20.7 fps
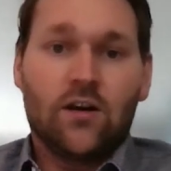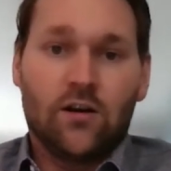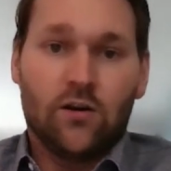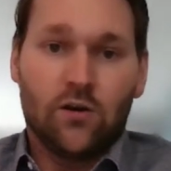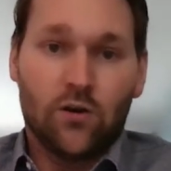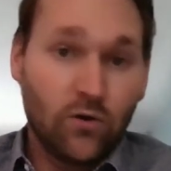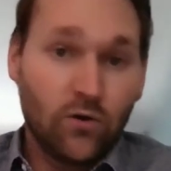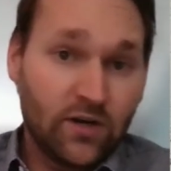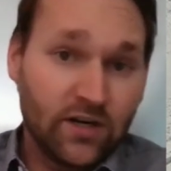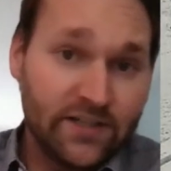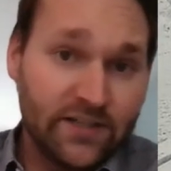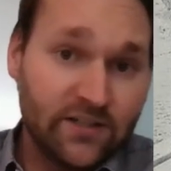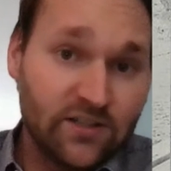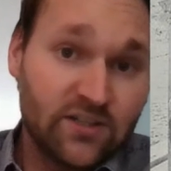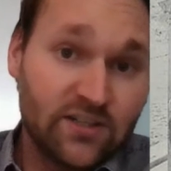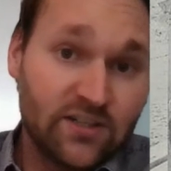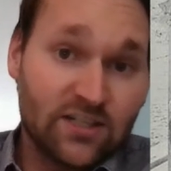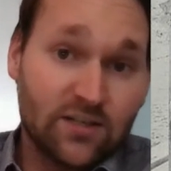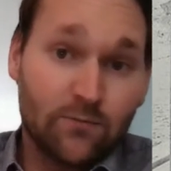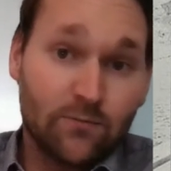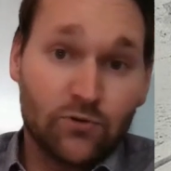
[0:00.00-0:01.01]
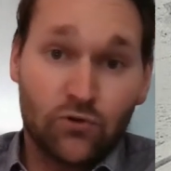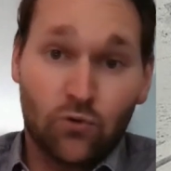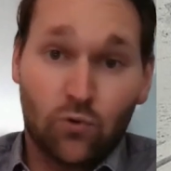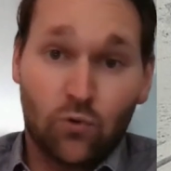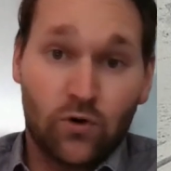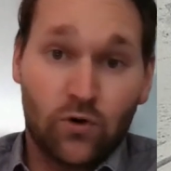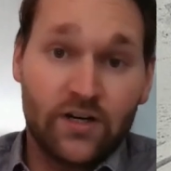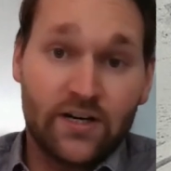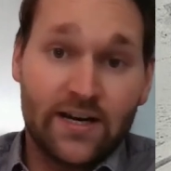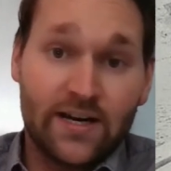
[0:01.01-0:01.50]
Locally, the system was
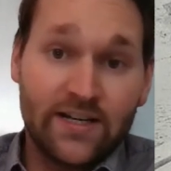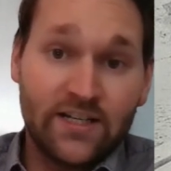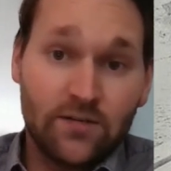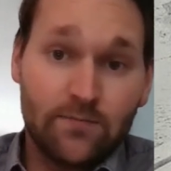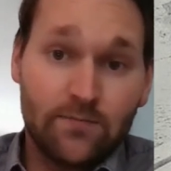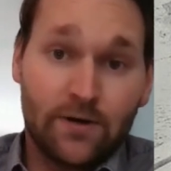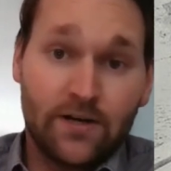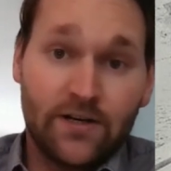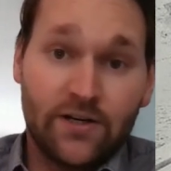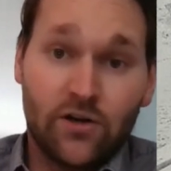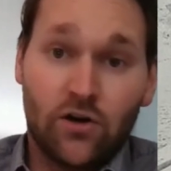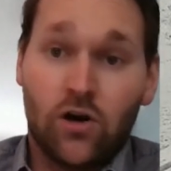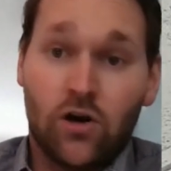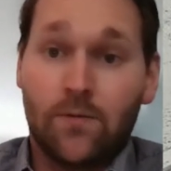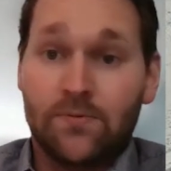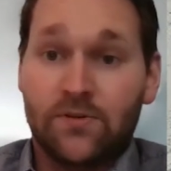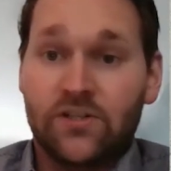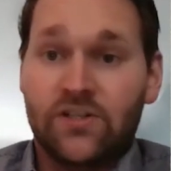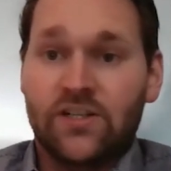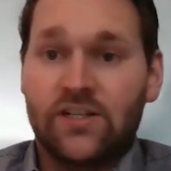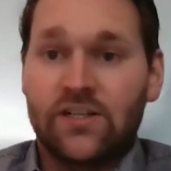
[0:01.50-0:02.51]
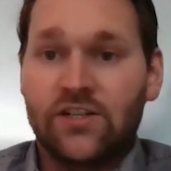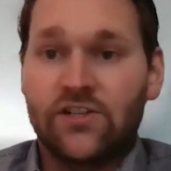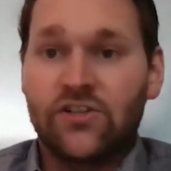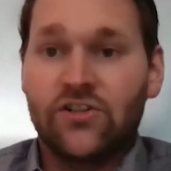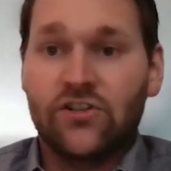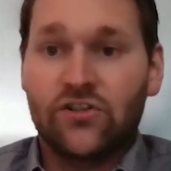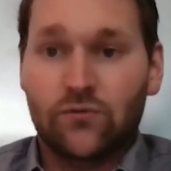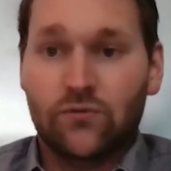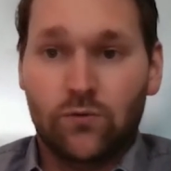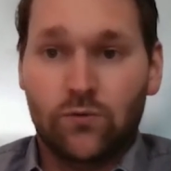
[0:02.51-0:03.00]
organized by co-opted
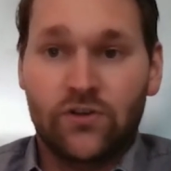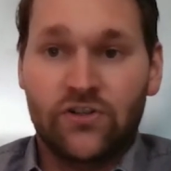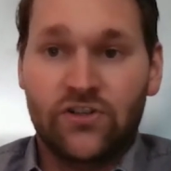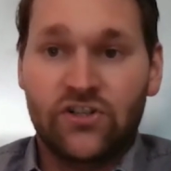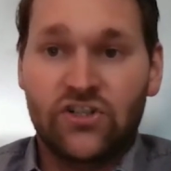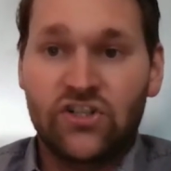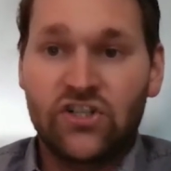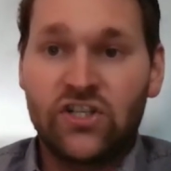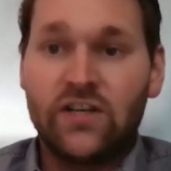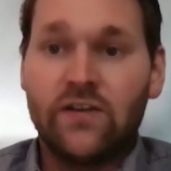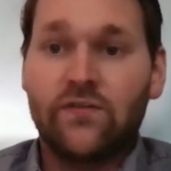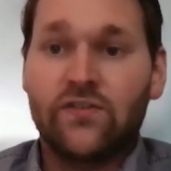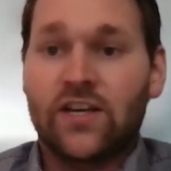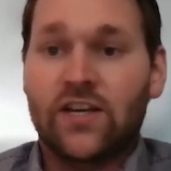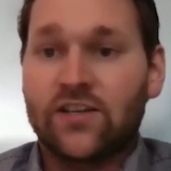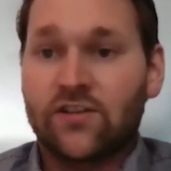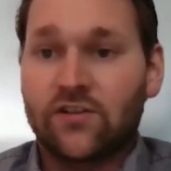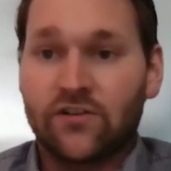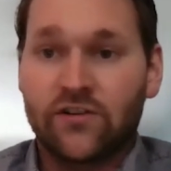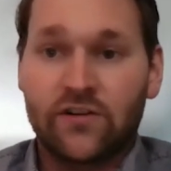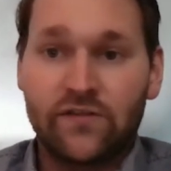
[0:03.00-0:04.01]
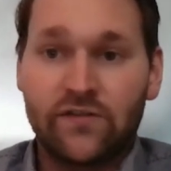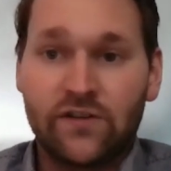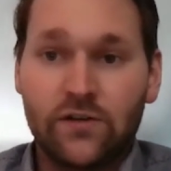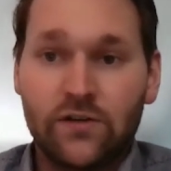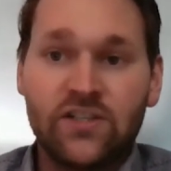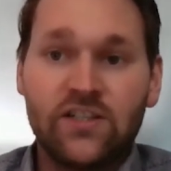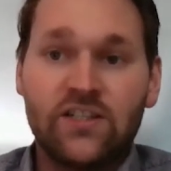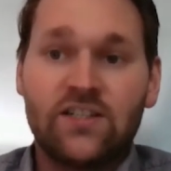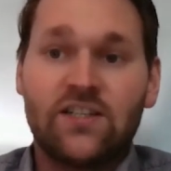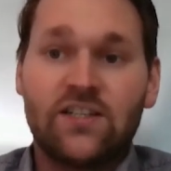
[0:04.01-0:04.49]
indigenous rulers and chiefs, as under the
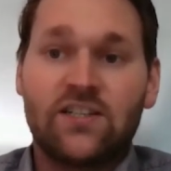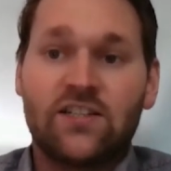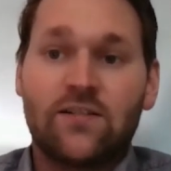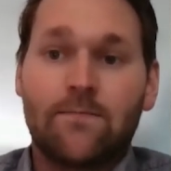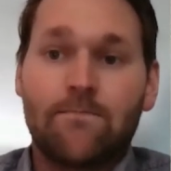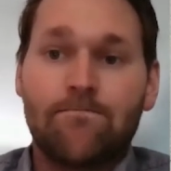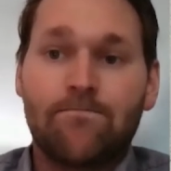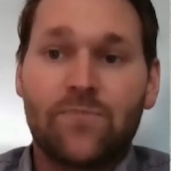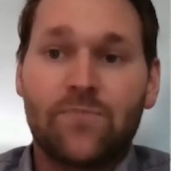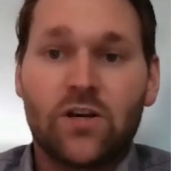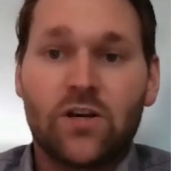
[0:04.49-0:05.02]
VOC system,